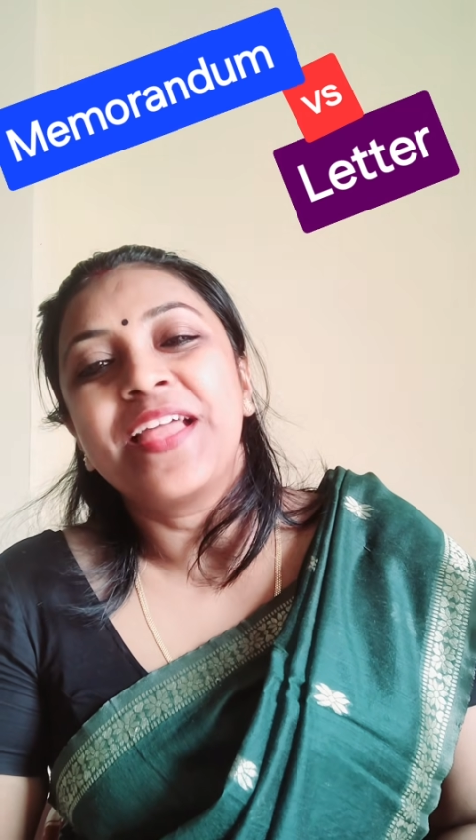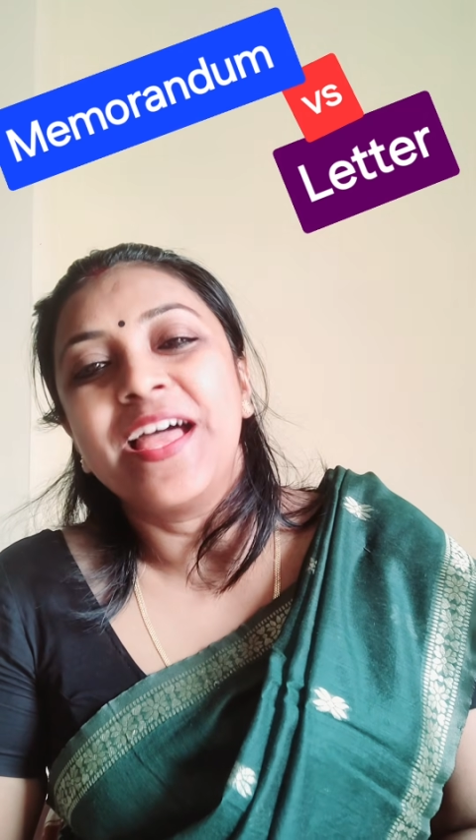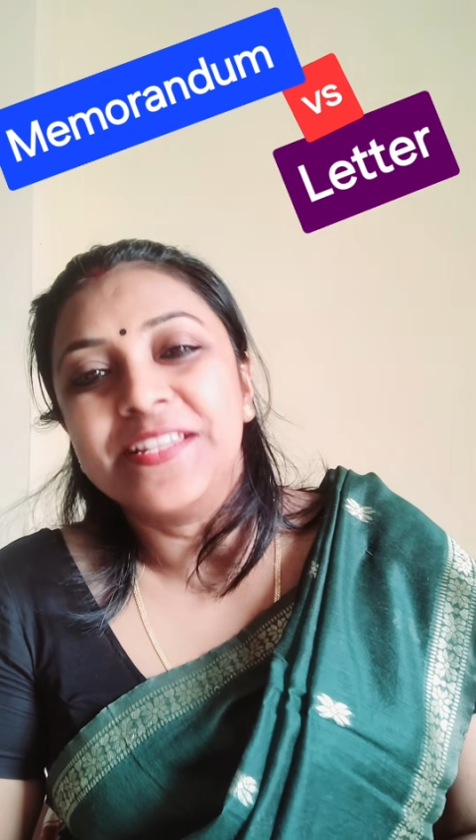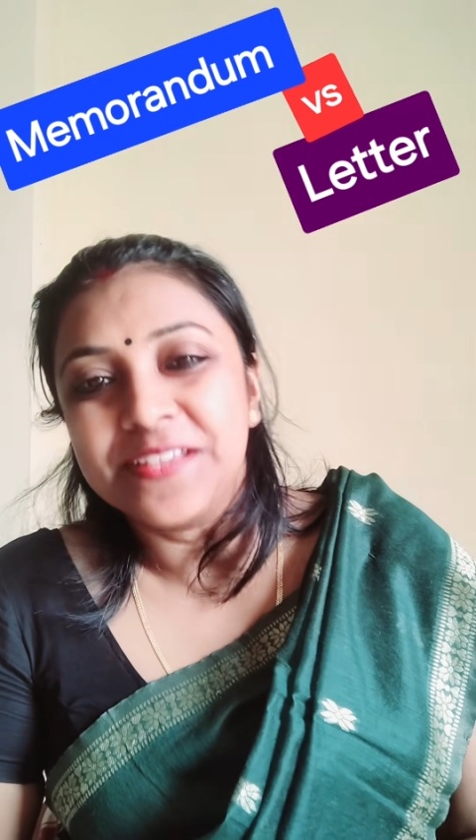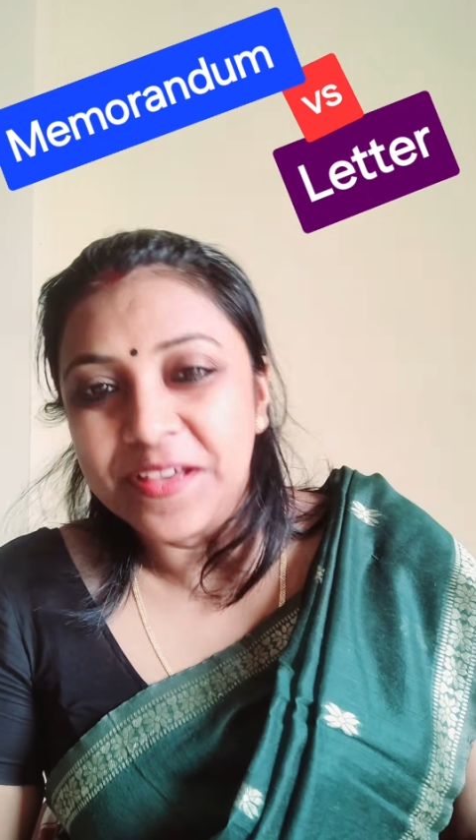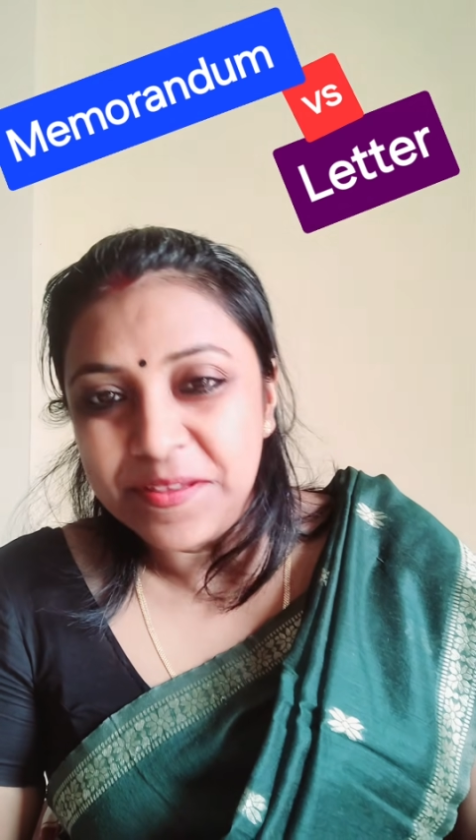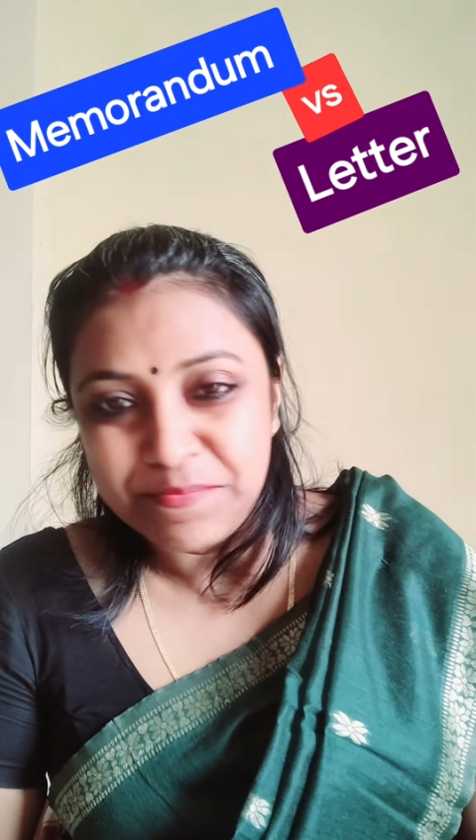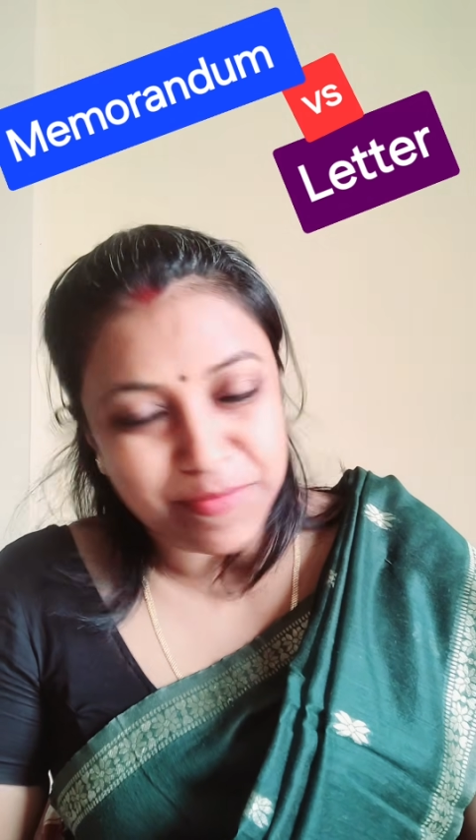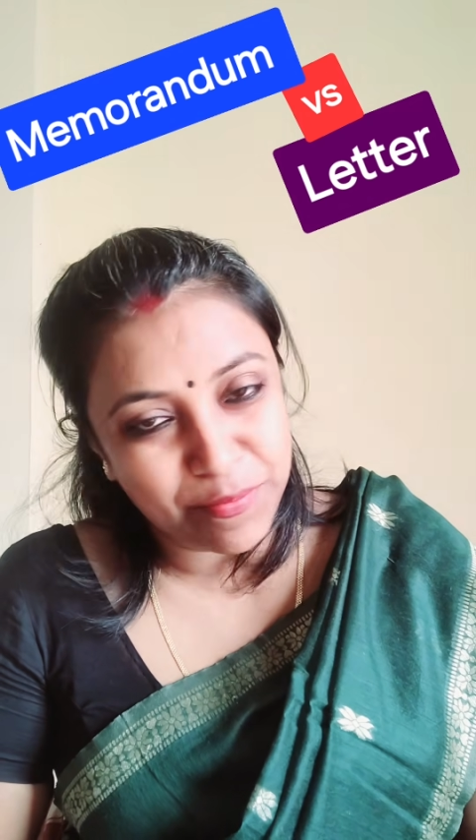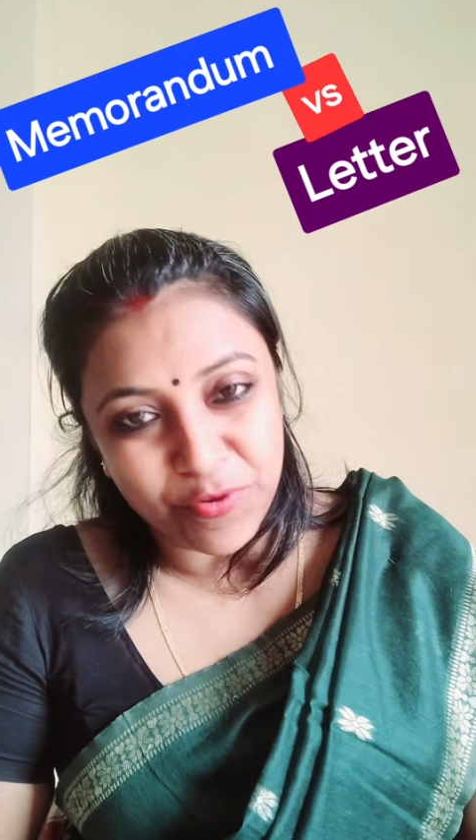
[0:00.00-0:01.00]
and a
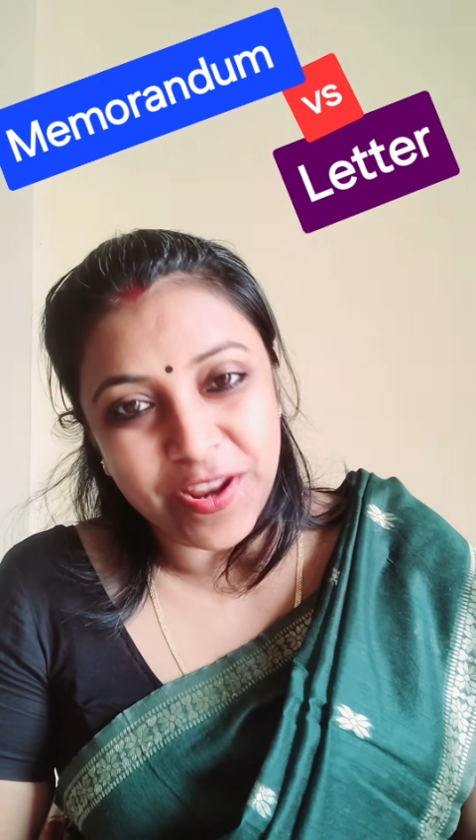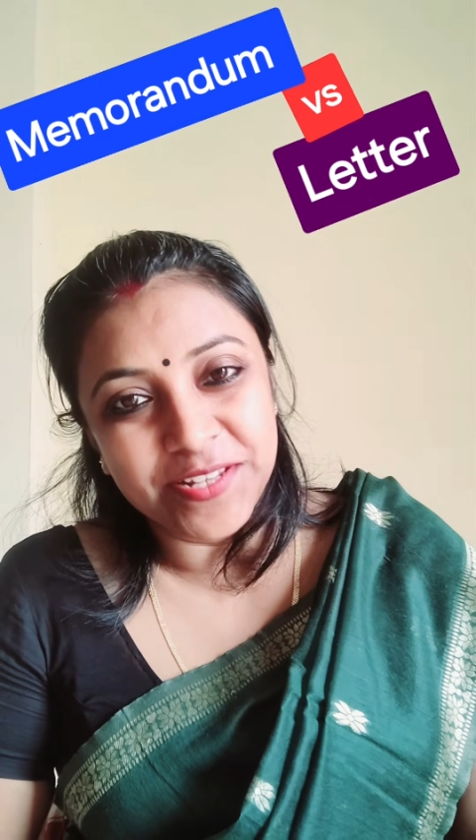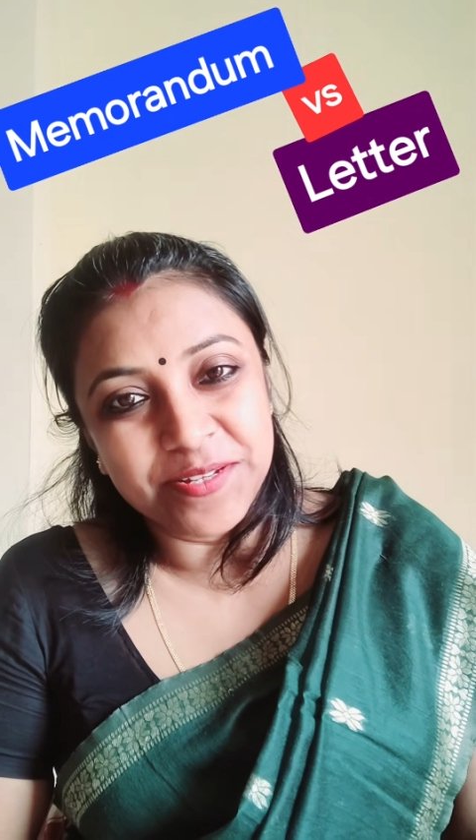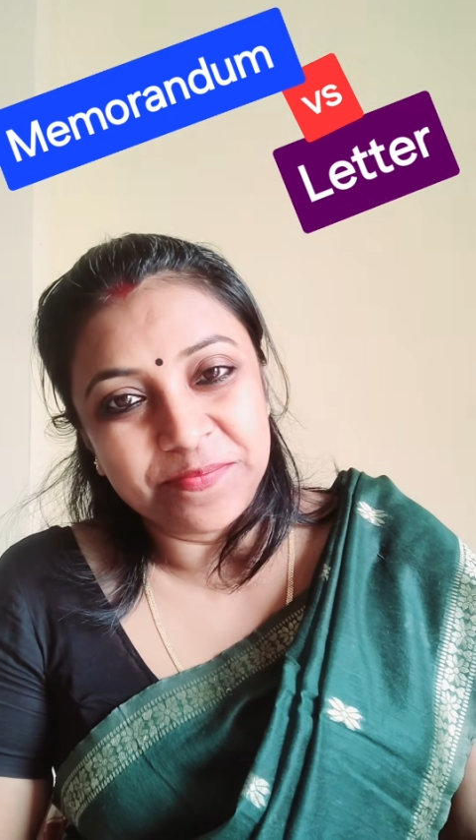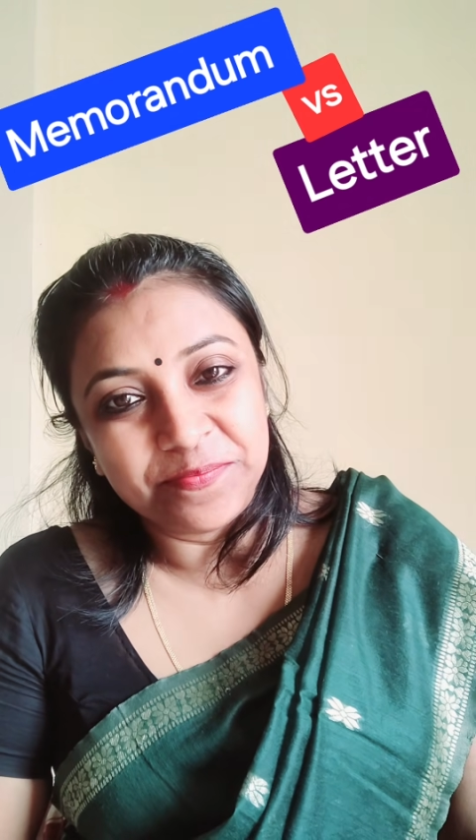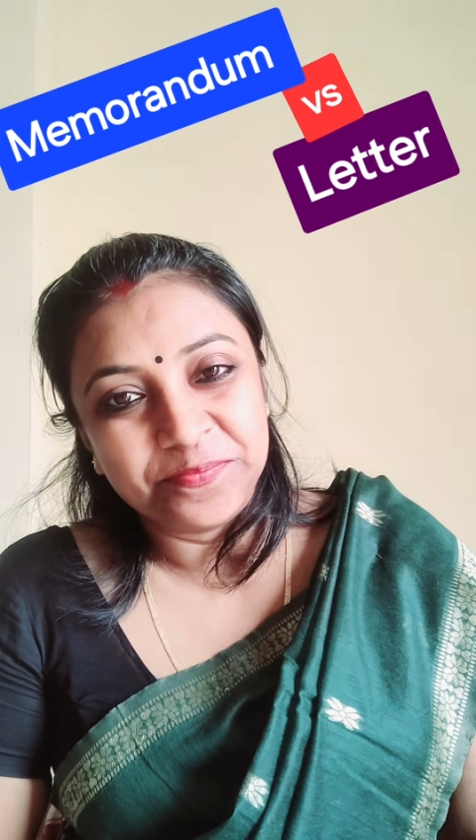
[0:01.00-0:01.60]
memorandum.